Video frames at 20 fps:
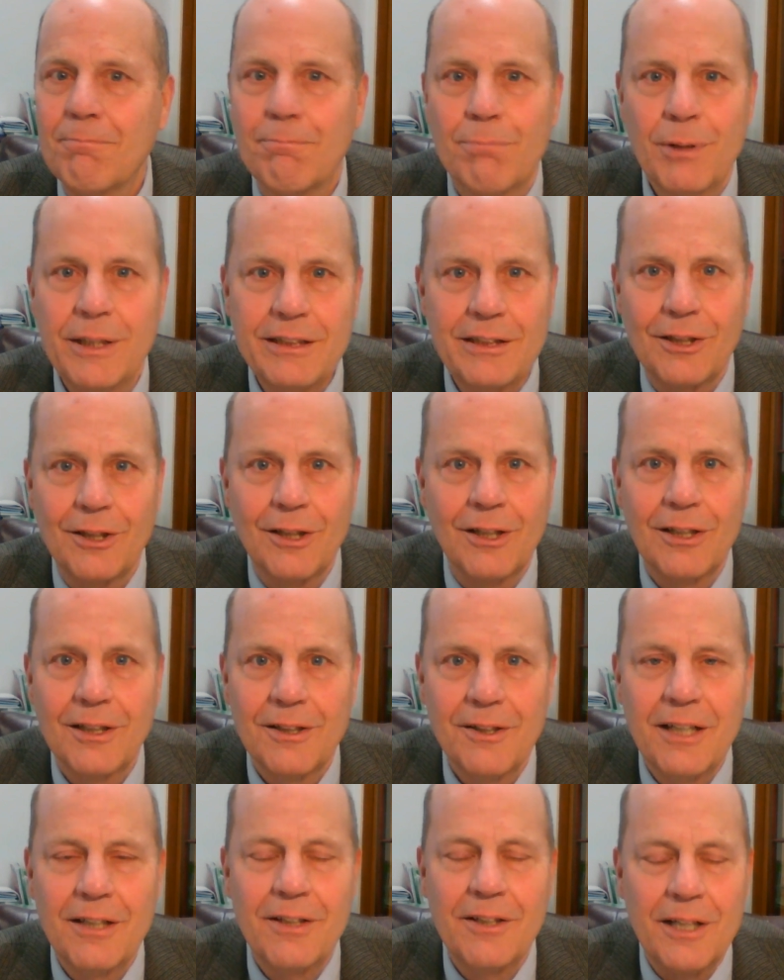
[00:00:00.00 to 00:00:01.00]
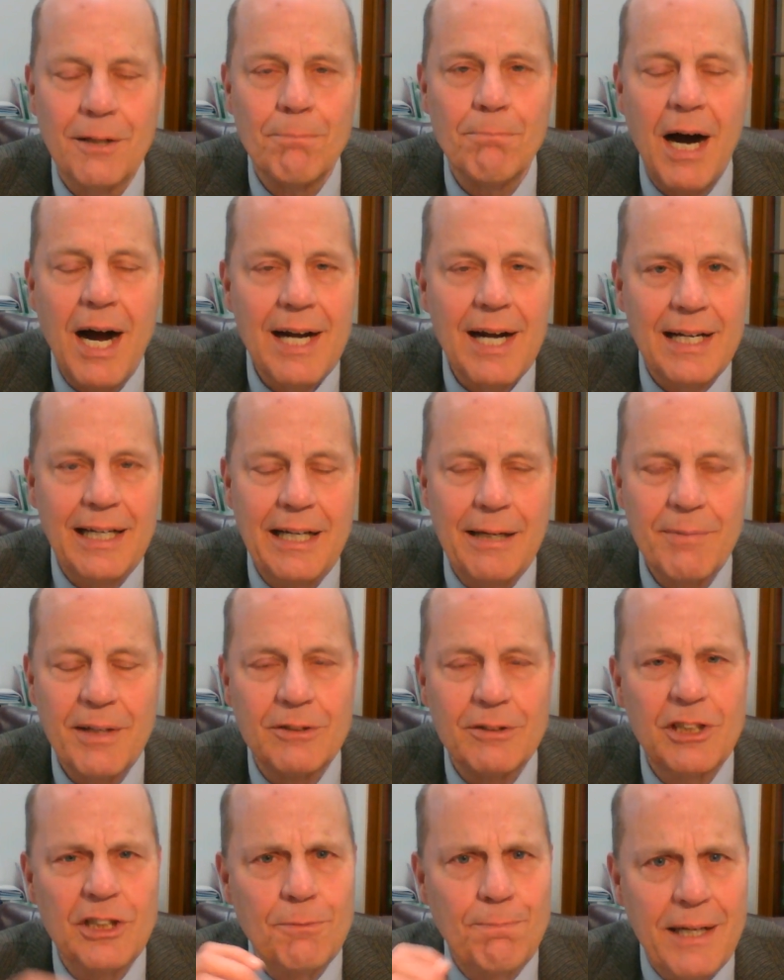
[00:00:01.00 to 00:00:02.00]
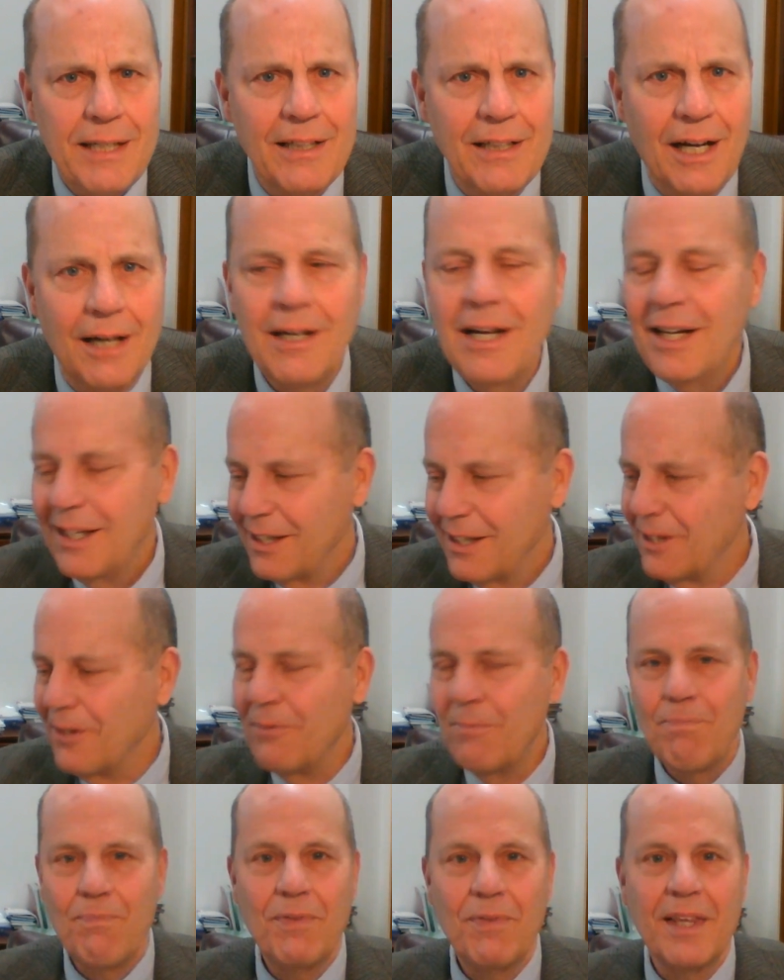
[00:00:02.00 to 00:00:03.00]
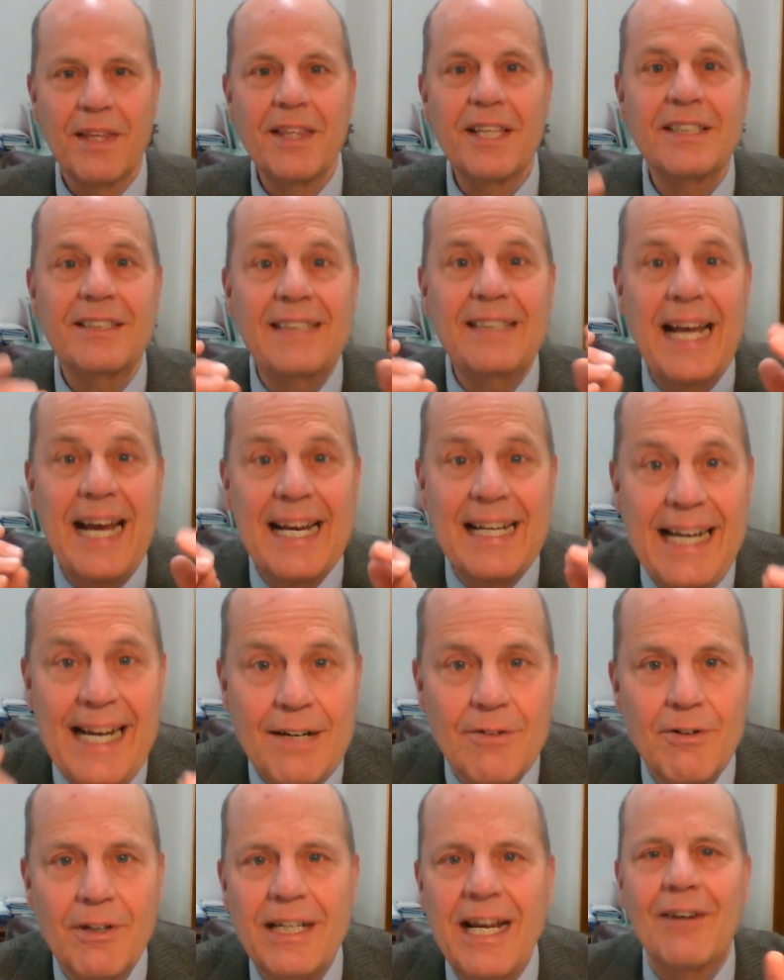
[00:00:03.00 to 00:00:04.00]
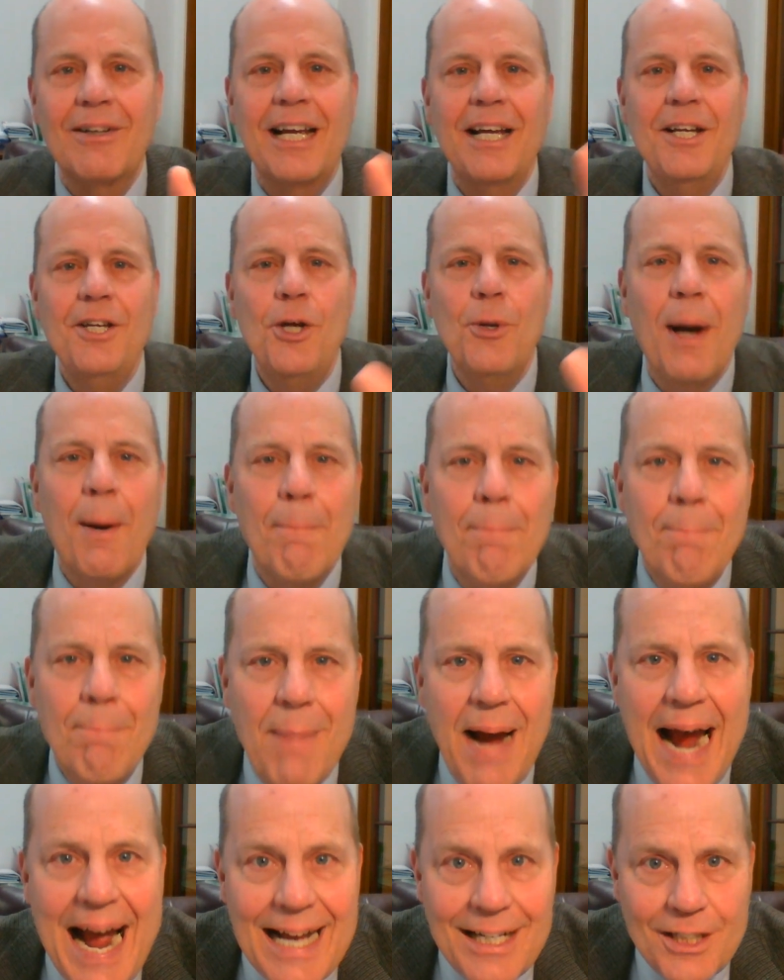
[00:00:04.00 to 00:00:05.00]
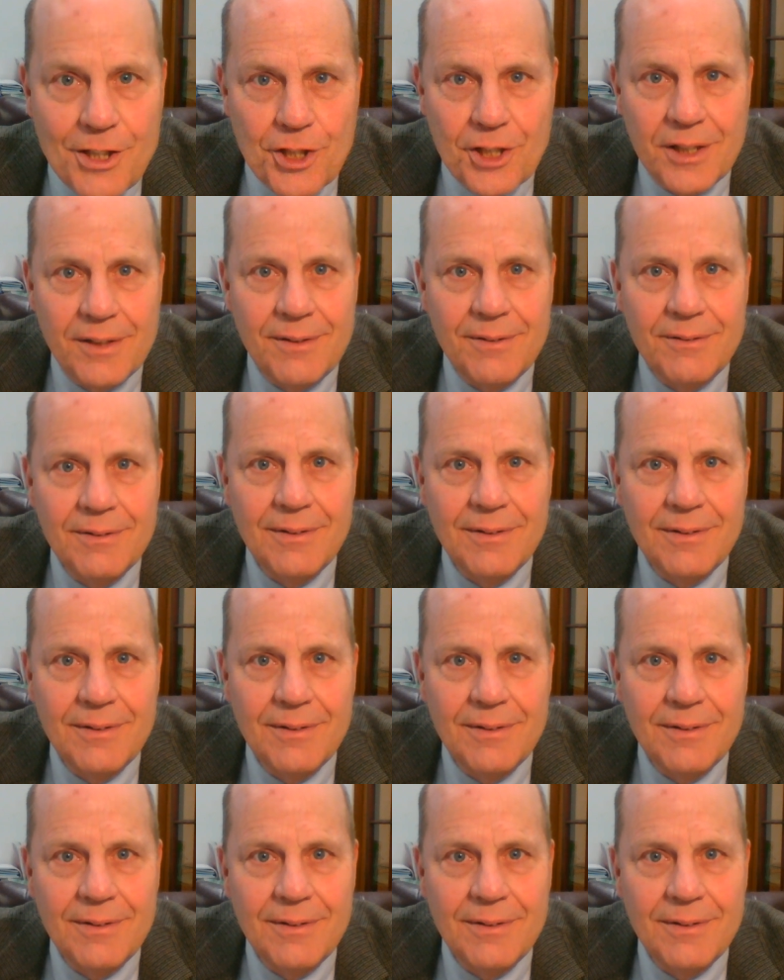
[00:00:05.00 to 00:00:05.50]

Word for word: prisoner. They're, they're mocking him. They're spitting on him the Sanhedrin. Now, can you imagine?